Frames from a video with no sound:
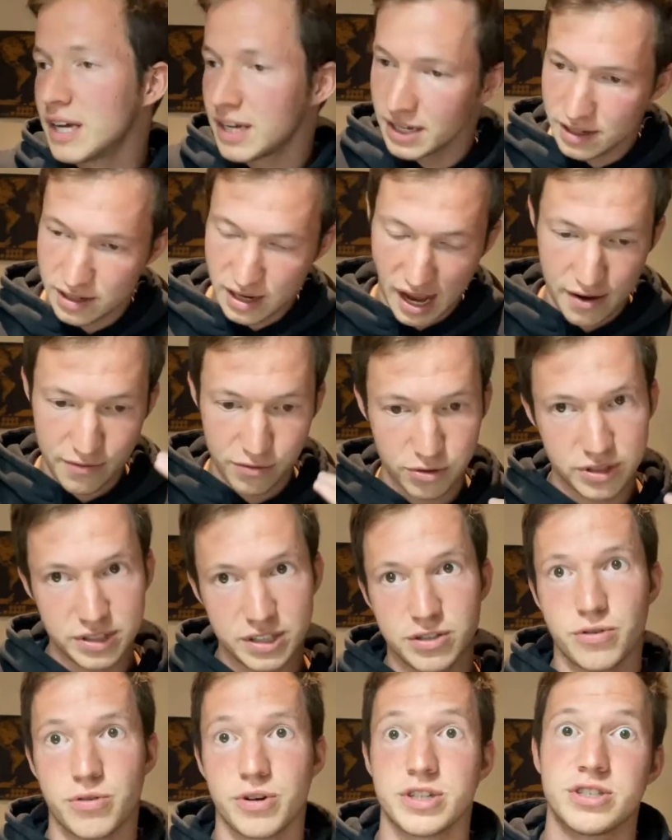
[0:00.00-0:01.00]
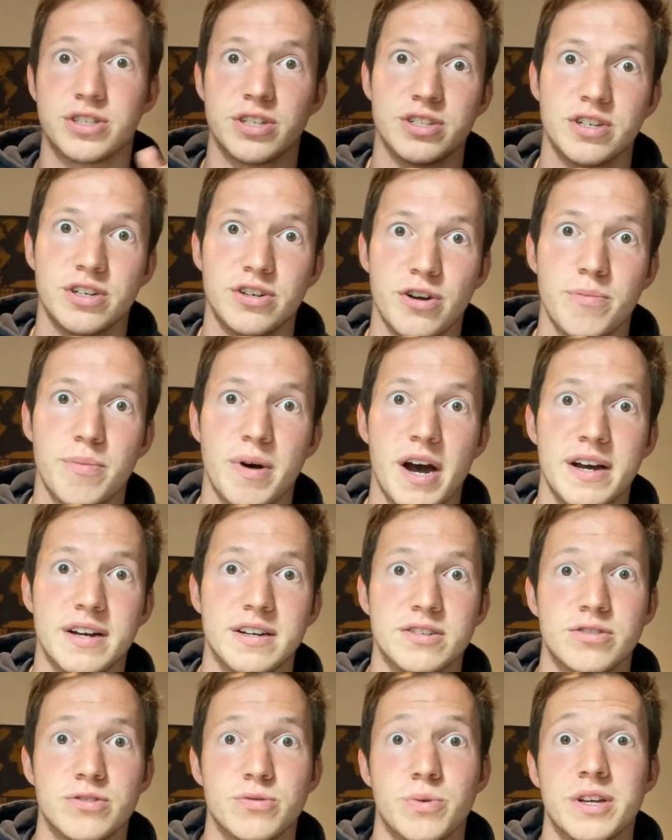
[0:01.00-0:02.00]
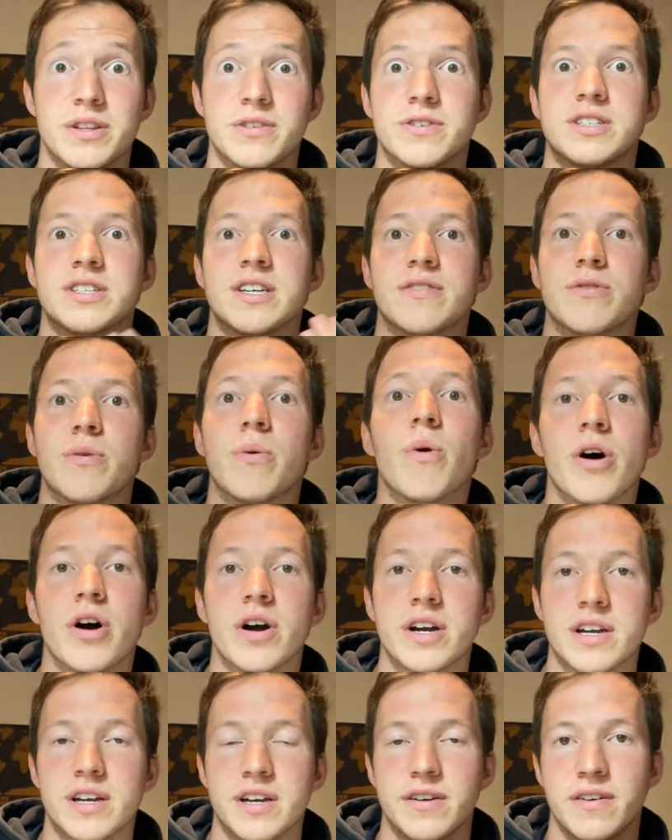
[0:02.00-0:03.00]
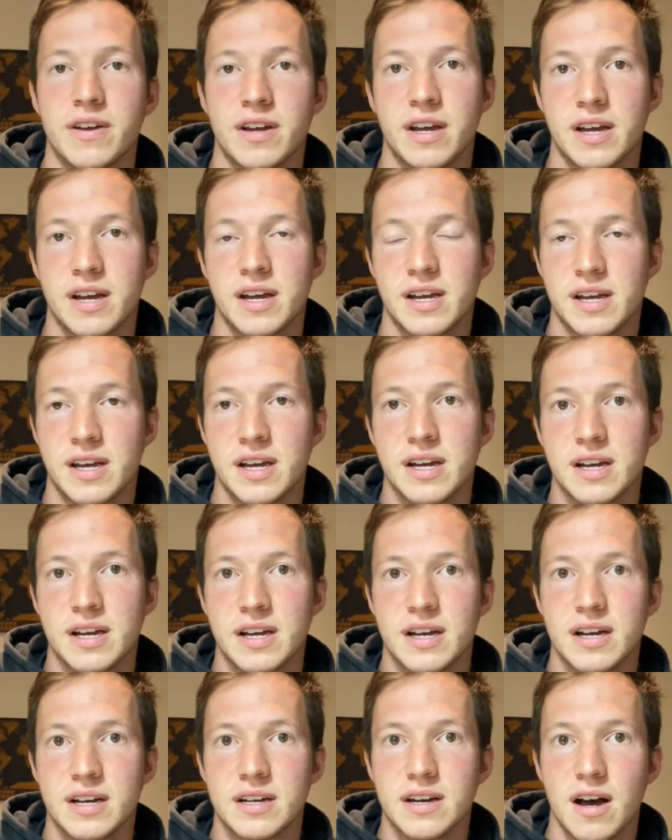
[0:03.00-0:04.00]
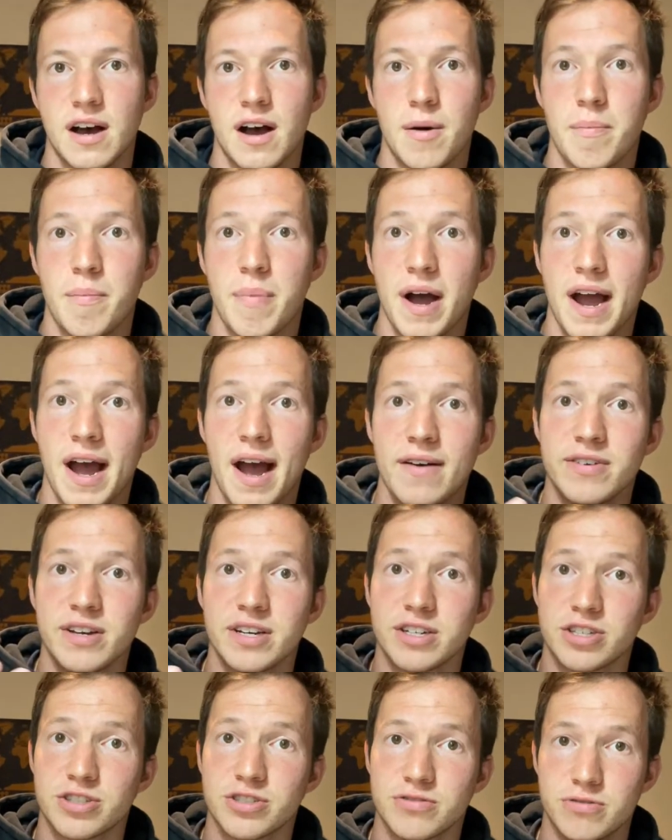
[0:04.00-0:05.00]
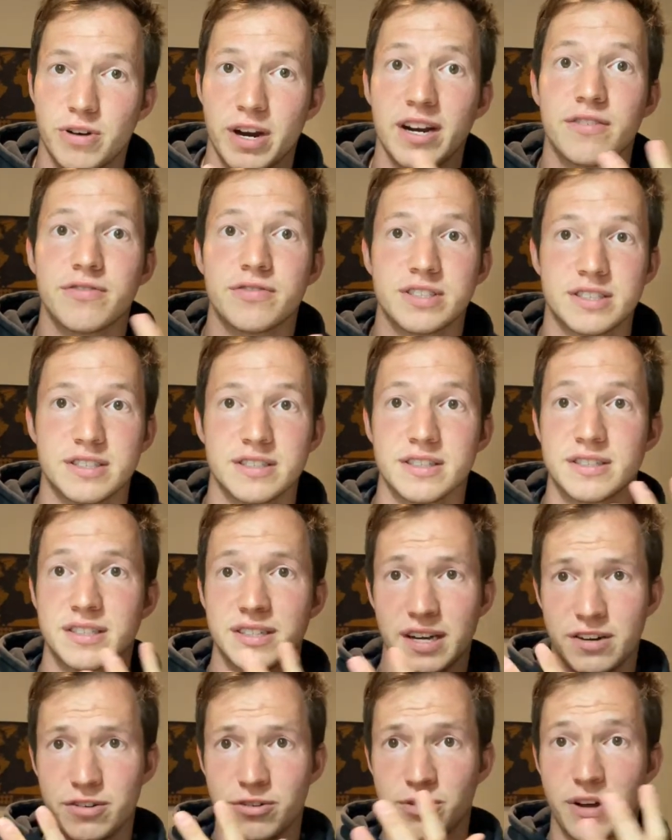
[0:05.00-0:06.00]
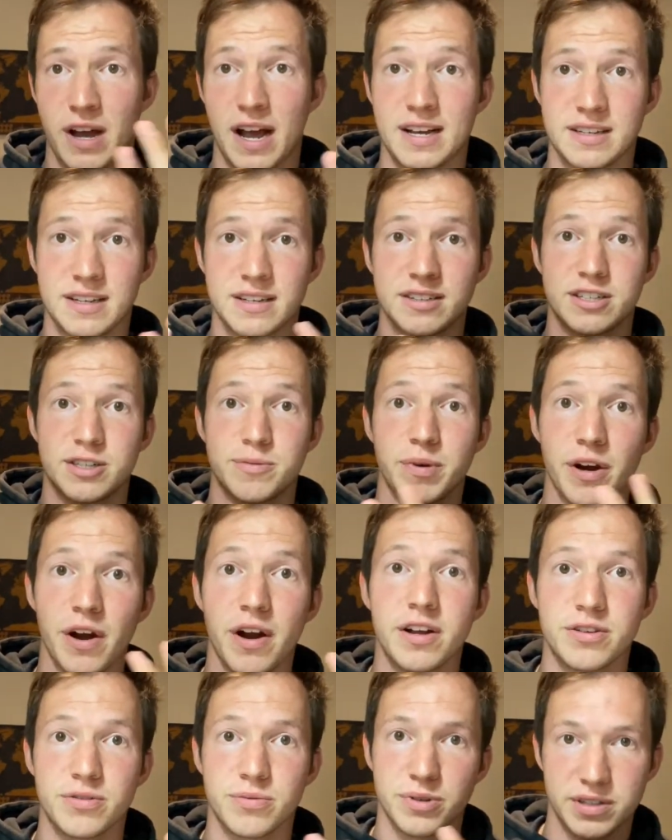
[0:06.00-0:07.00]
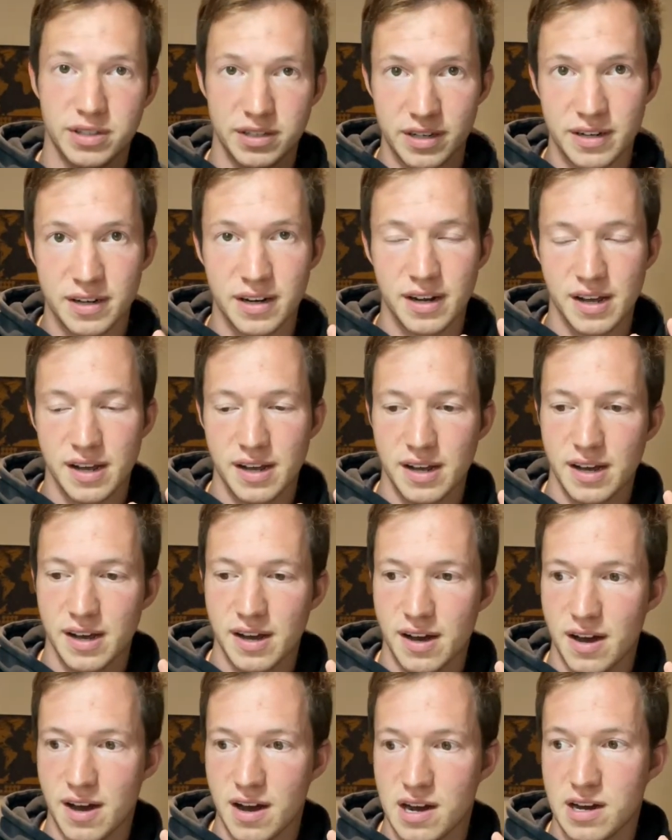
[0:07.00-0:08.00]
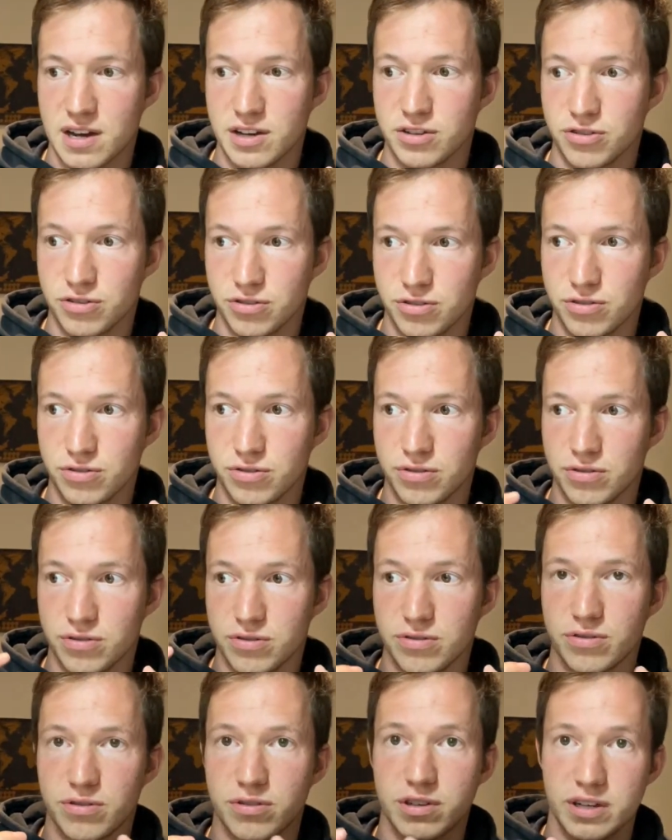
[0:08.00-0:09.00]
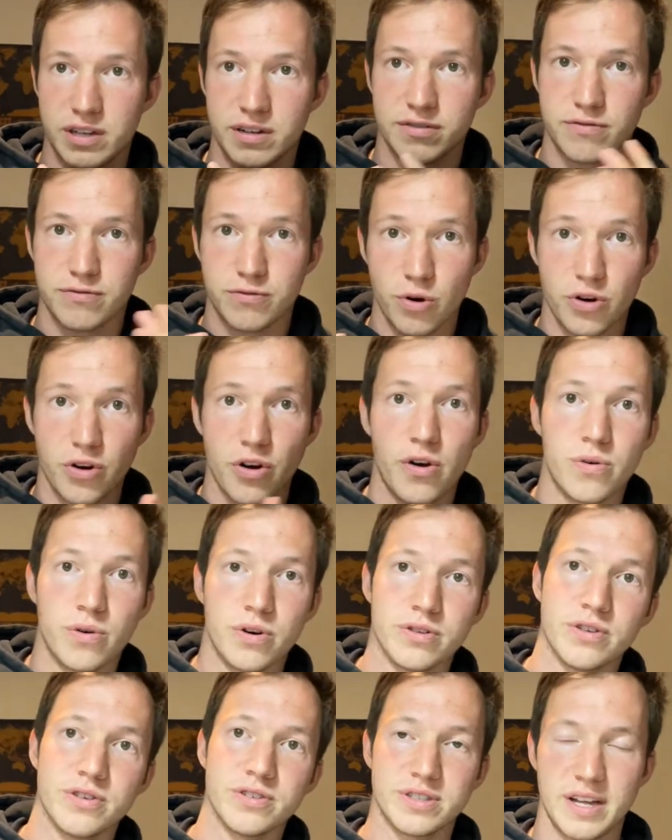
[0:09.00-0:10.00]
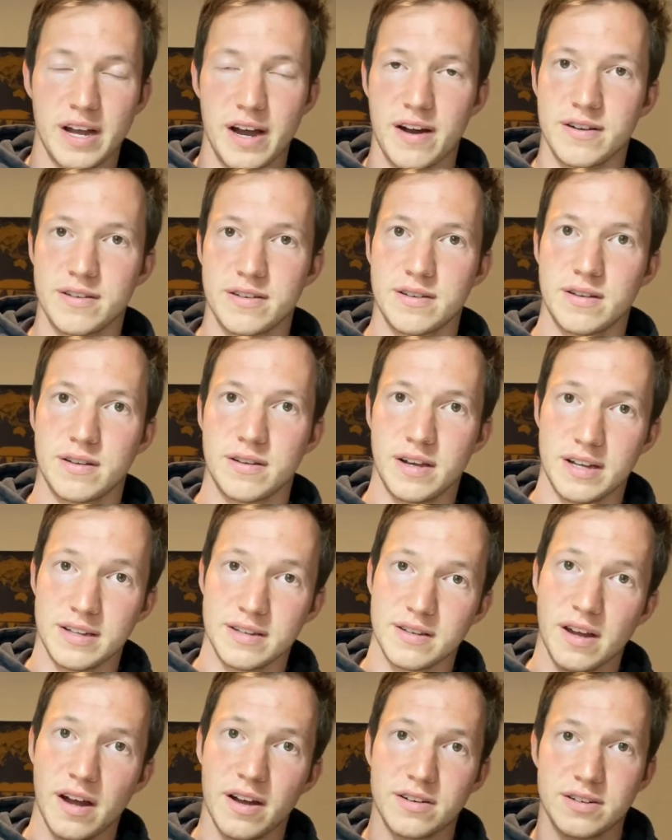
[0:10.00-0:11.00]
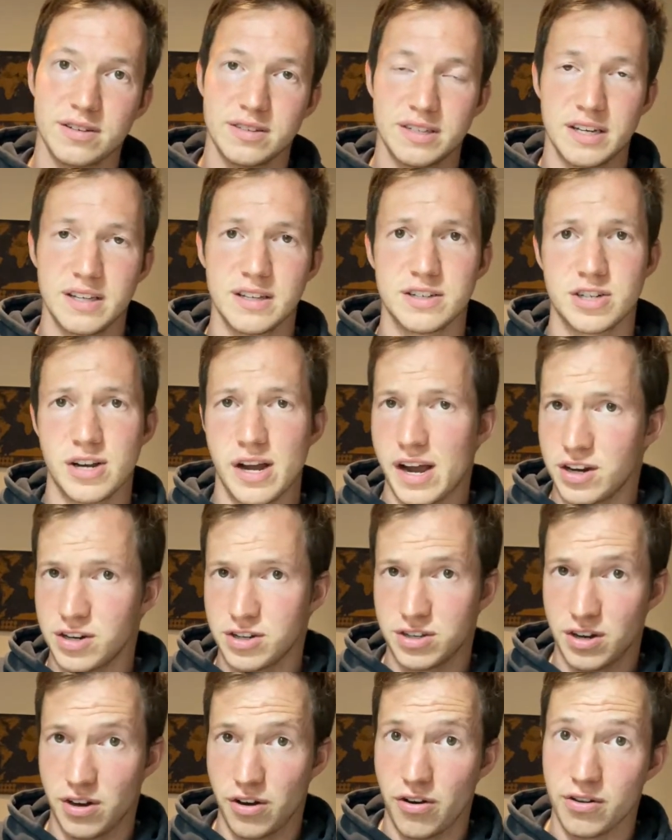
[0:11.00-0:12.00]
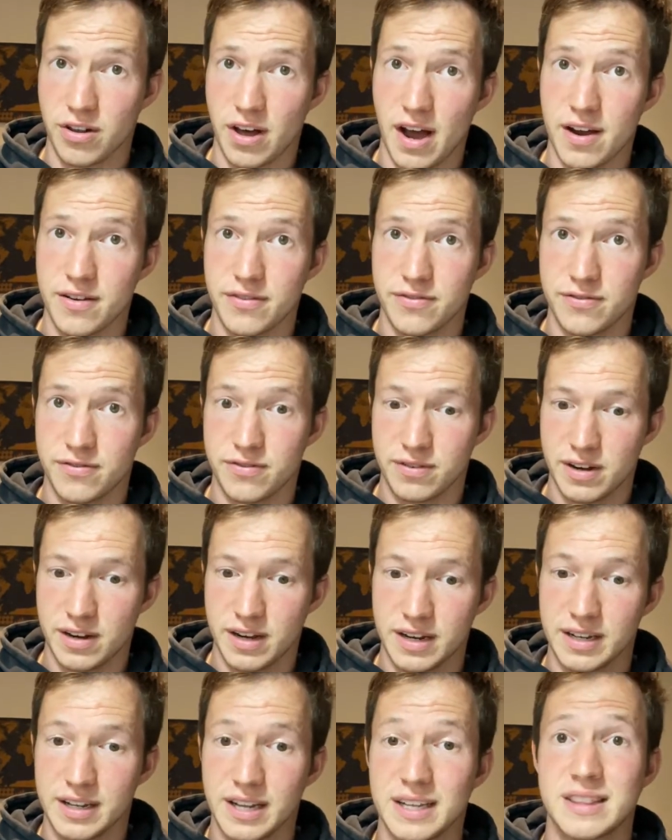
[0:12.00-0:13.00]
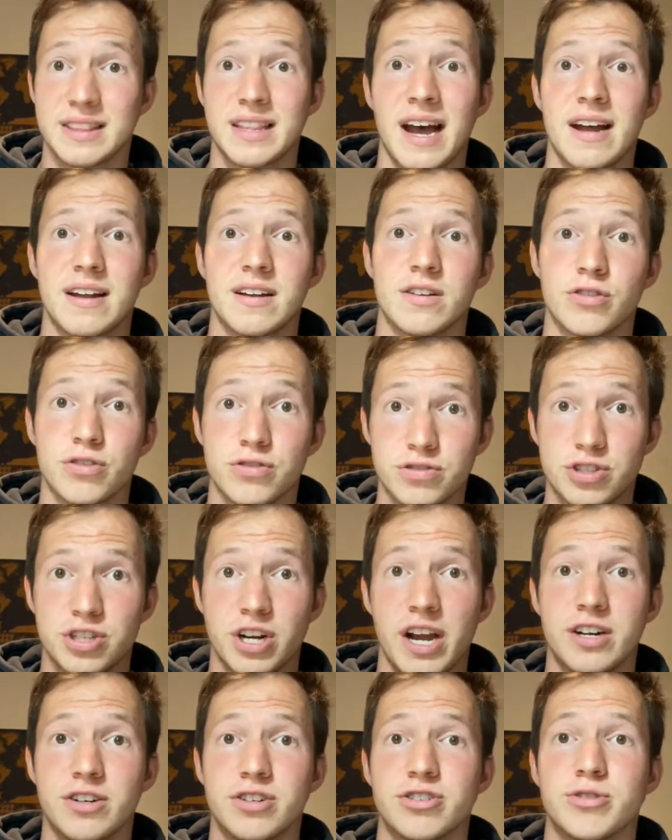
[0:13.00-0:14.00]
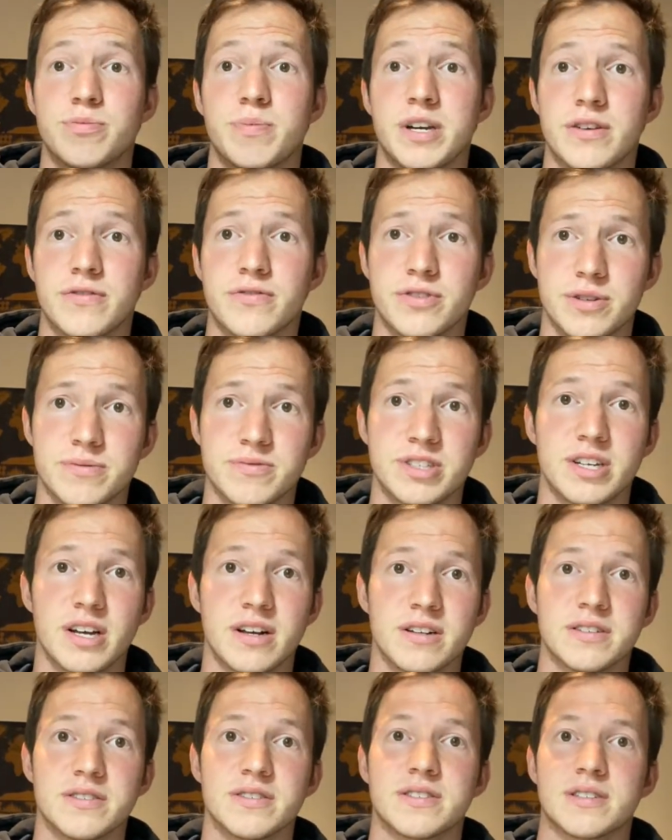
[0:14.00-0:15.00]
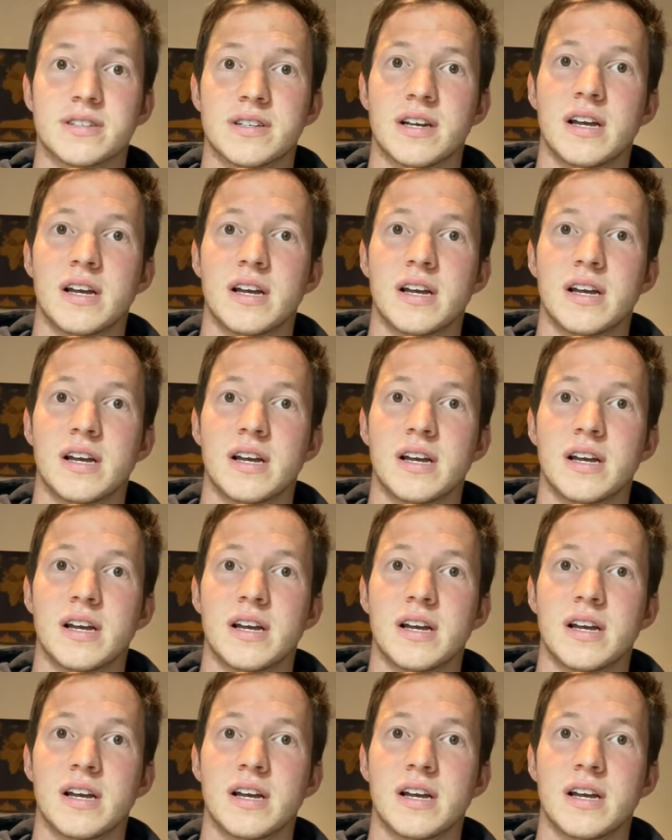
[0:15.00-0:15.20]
have all these questions in your mind as to whether it's even working. By having a trained facilitator who has experience with it, you can forego all those doubts and start to see the changes in your life and let those changes speak for themselves.